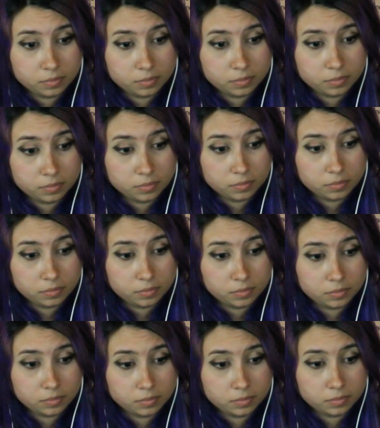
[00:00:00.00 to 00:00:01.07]
we're all killed. Are you
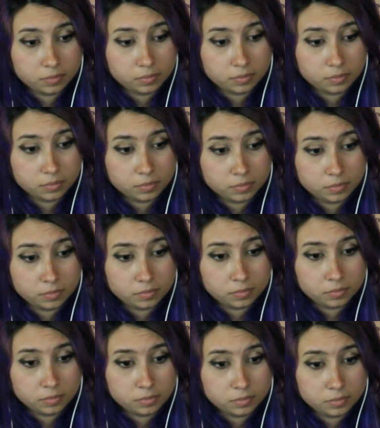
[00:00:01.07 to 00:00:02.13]
gonna help?
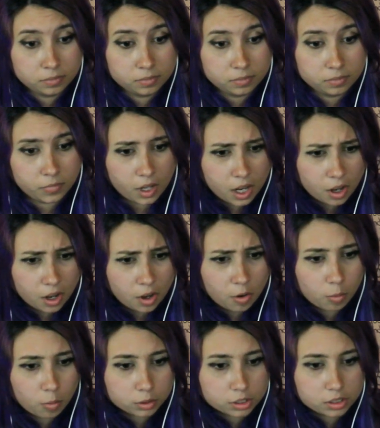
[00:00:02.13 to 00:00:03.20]

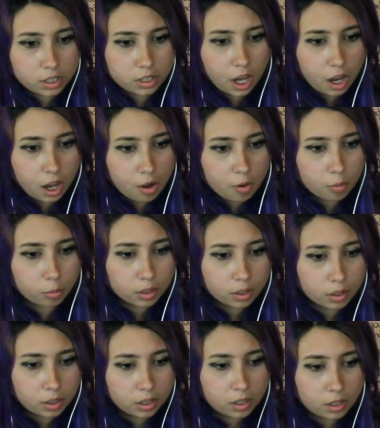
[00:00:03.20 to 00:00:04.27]
No, no.
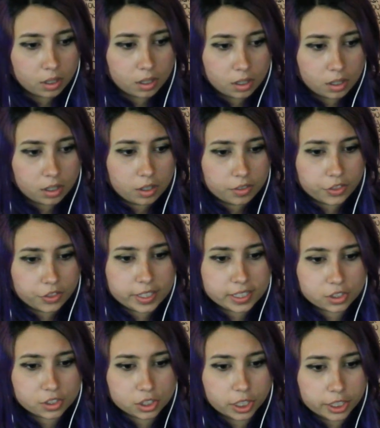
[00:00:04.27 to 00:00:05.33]

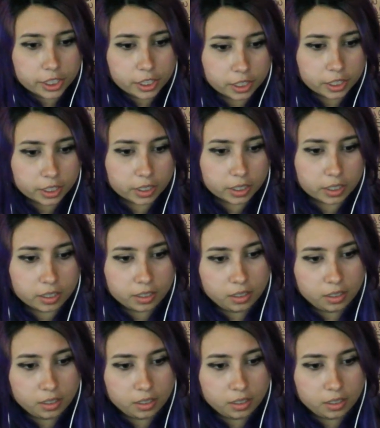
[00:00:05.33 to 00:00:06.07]
Desert her.